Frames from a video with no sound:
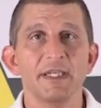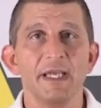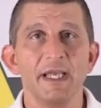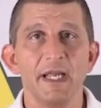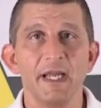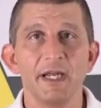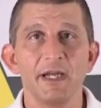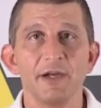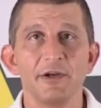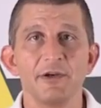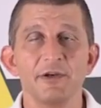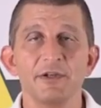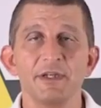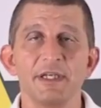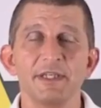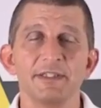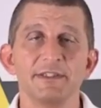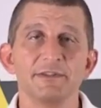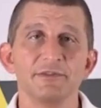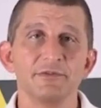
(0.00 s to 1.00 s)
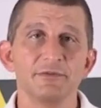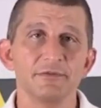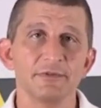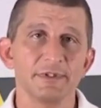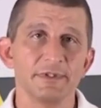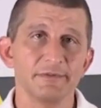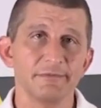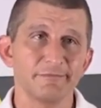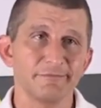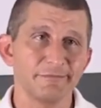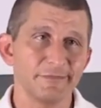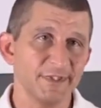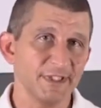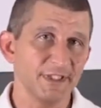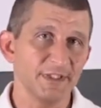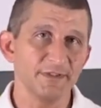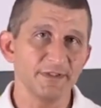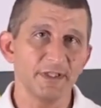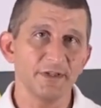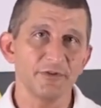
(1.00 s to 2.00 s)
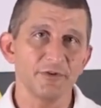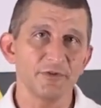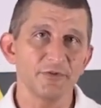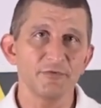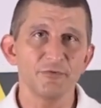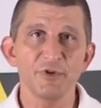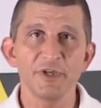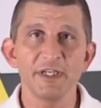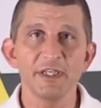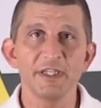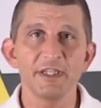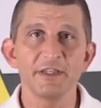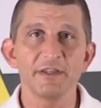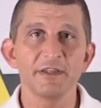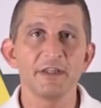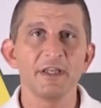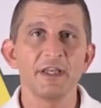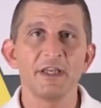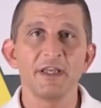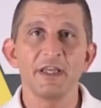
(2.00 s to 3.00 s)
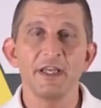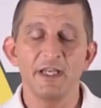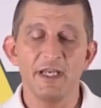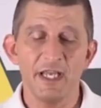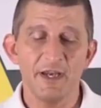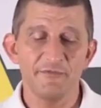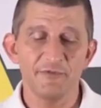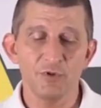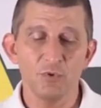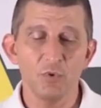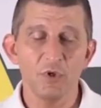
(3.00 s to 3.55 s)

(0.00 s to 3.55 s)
of air and then it'll get another reading, and after a